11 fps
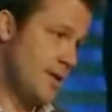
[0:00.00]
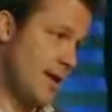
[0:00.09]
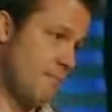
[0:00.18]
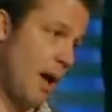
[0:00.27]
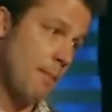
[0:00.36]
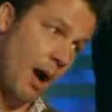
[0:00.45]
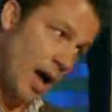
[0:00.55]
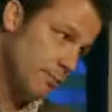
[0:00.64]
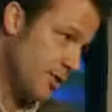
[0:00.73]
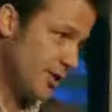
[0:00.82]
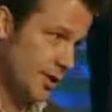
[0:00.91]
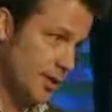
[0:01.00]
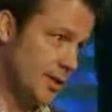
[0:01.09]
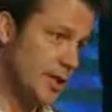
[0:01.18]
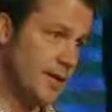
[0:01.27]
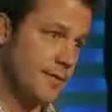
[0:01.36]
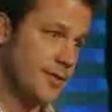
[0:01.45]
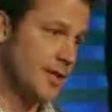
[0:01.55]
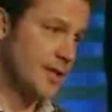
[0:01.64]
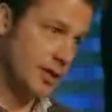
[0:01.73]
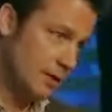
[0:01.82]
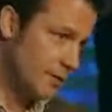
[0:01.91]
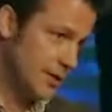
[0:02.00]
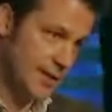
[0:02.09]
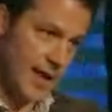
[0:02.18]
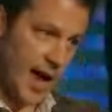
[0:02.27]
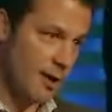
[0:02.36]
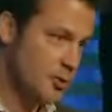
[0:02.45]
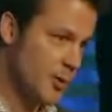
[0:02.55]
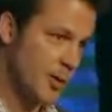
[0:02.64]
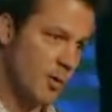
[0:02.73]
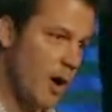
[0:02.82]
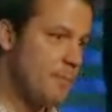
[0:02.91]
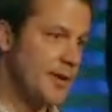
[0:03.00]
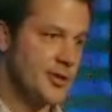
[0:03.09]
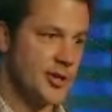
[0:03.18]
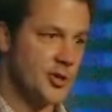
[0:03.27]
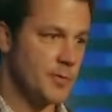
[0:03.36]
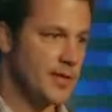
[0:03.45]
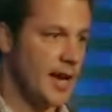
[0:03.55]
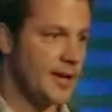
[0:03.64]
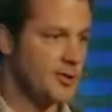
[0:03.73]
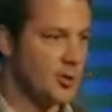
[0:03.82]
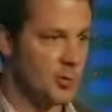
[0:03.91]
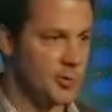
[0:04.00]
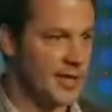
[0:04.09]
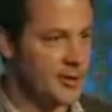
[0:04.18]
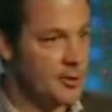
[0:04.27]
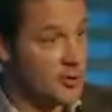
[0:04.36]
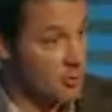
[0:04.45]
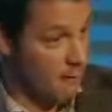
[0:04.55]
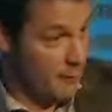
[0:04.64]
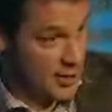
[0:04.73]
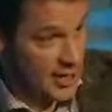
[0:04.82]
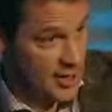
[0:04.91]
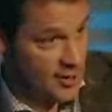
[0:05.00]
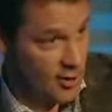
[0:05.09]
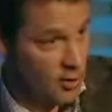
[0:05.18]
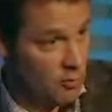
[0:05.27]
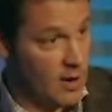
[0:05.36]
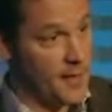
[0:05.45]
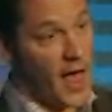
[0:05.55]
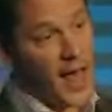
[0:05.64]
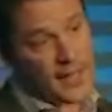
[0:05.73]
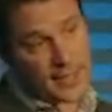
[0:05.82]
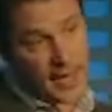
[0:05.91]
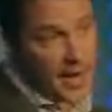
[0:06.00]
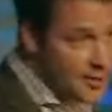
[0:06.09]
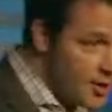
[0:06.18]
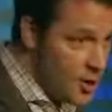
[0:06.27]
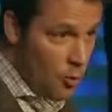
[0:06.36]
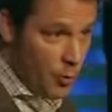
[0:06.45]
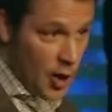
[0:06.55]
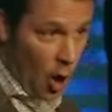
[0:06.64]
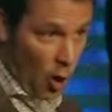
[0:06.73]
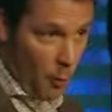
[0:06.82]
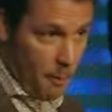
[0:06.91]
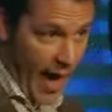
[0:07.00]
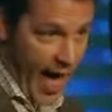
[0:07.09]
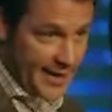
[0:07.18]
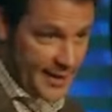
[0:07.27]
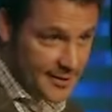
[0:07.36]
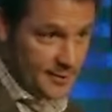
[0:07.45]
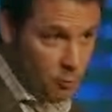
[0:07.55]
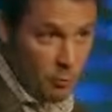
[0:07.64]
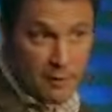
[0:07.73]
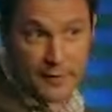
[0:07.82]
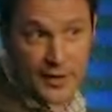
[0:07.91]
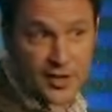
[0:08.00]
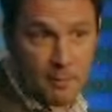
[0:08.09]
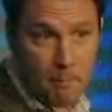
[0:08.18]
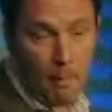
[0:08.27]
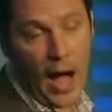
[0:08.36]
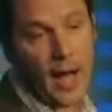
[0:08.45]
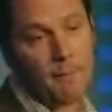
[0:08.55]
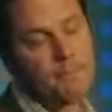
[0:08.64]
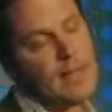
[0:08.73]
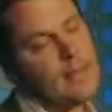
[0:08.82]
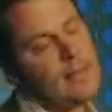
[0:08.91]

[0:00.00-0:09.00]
And my mom still lives in Cleveland in the house we grew up in. She's a retired school teacher. So every year around the holidays, we all go back and we visit mom.